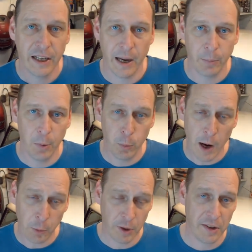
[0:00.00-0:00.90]
and we
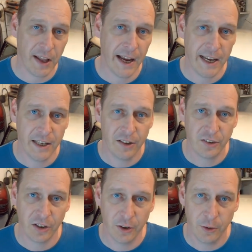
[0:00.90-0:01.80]
welded that
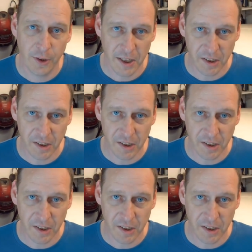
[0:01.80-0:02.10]
into the